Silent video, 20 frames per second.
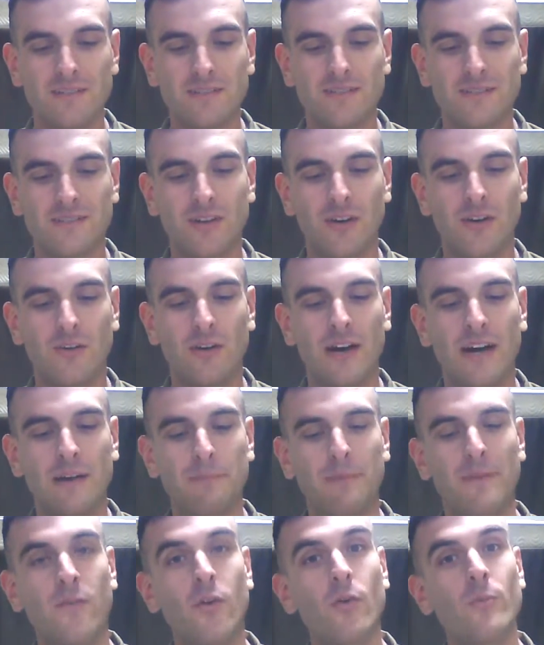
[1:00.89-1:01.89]

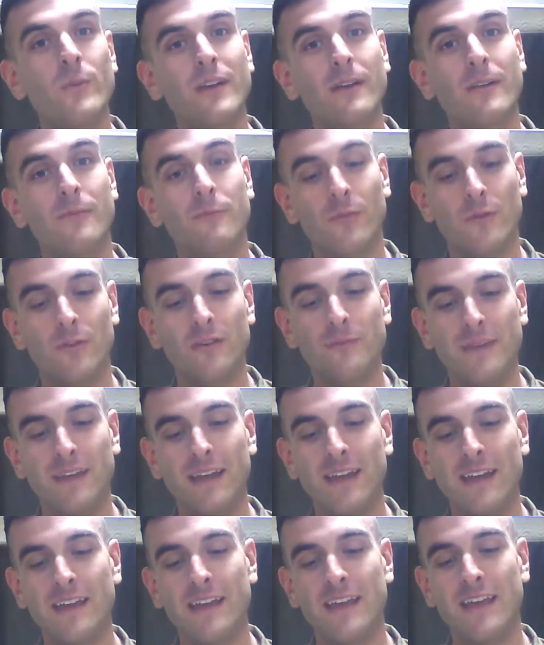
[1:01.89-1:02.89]
So before we're going to
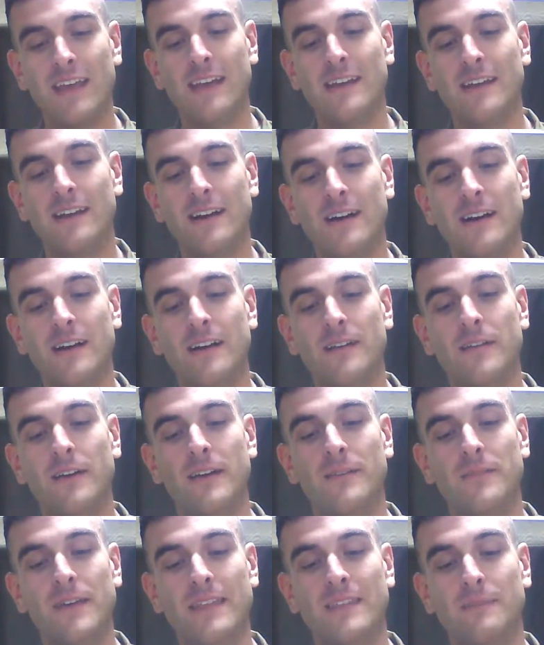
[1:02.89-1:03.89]
begin
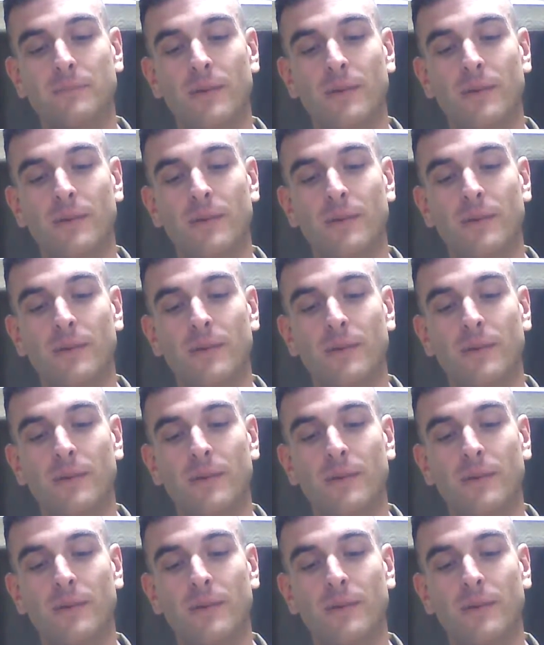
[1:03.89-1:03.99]
at the